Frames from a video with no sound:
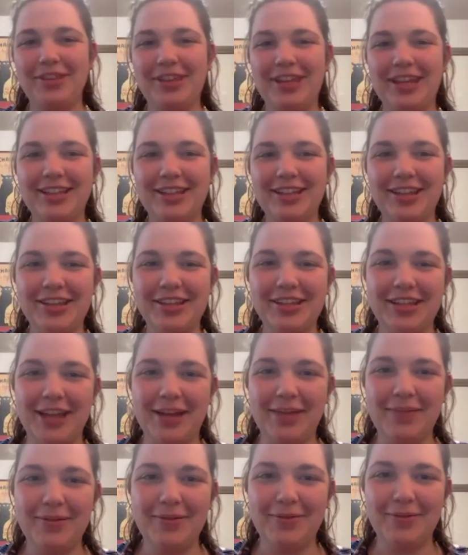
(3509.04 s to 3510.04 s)
Well, that's all the
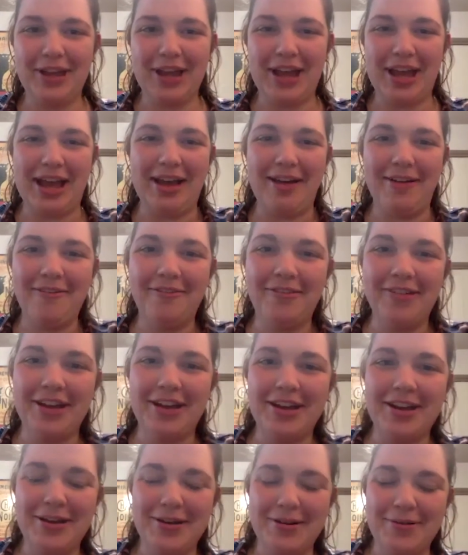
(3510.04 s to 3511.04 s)
time that we have.
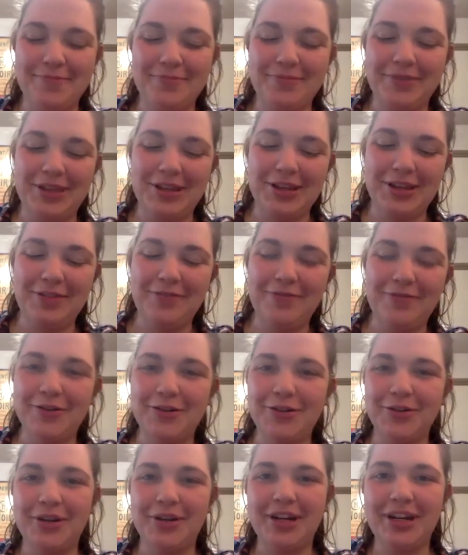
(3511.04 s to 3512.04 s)
Thank you
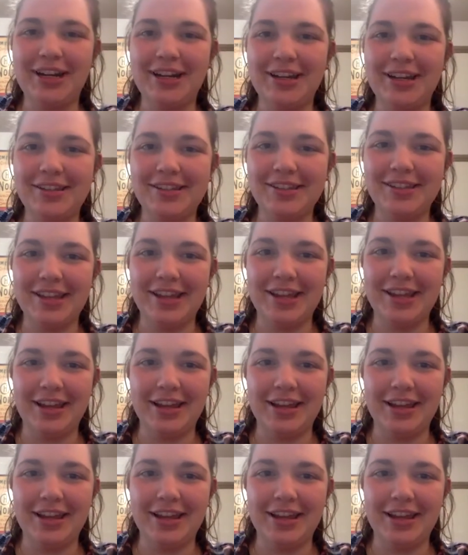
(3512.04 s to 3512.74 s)
for joining us,